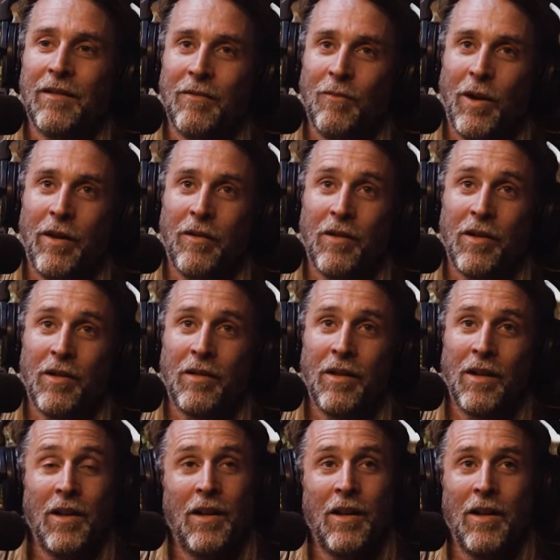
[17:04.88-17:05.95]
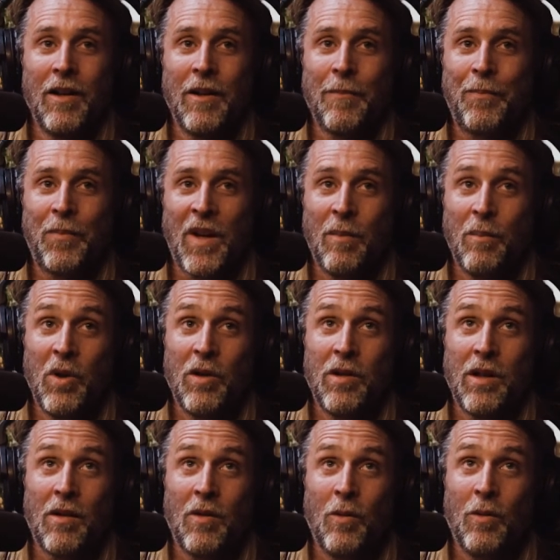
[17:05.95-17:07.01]
whether it's
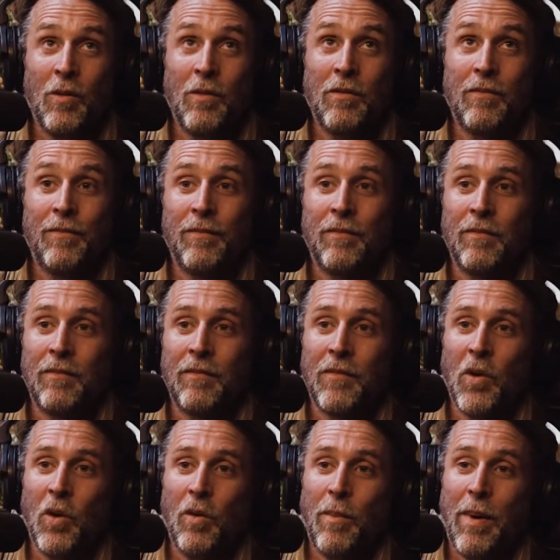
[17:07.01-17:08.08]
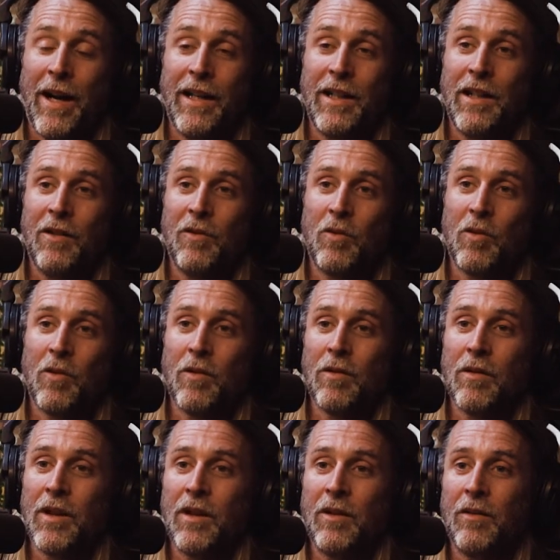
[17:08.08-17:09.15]
music or painting or
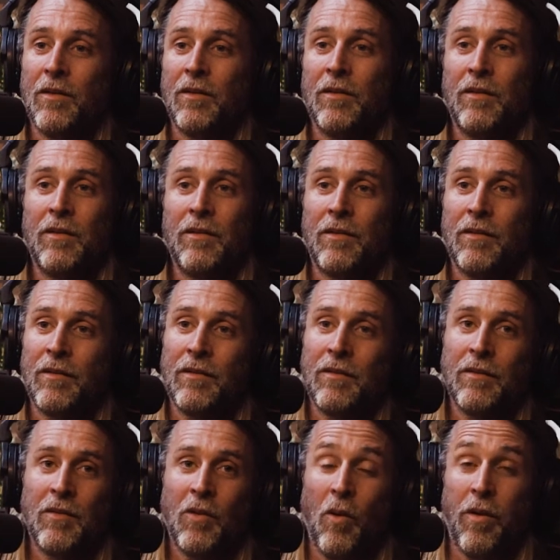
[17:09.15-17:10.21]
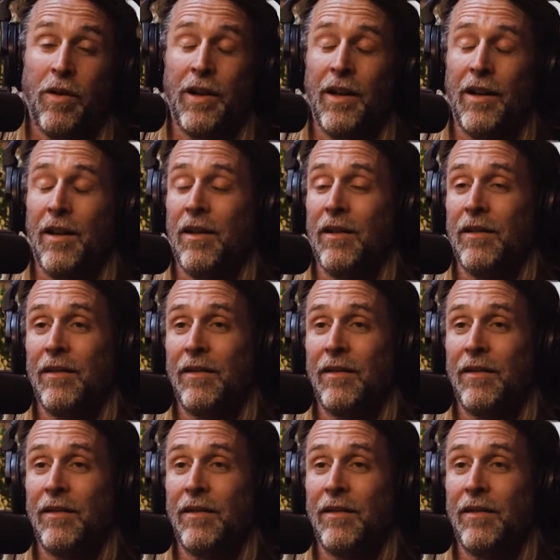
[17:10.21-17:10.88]
drawing or theatre.